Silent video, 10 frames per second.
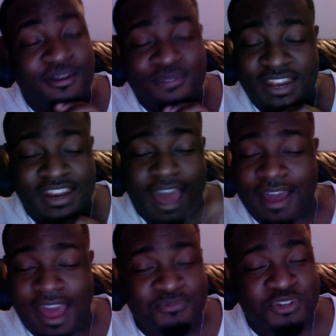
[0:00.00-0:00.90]
Uh,
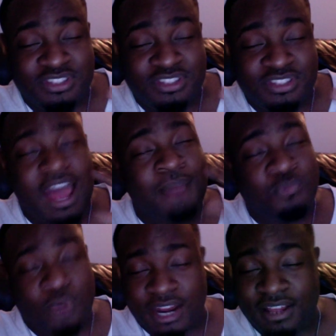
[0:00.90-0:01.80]
I, am just, I'm
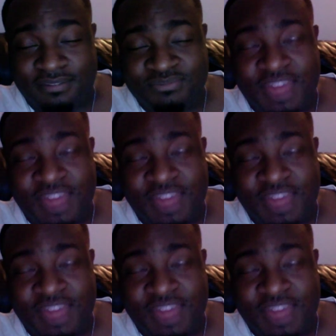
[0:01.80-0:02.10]
ready.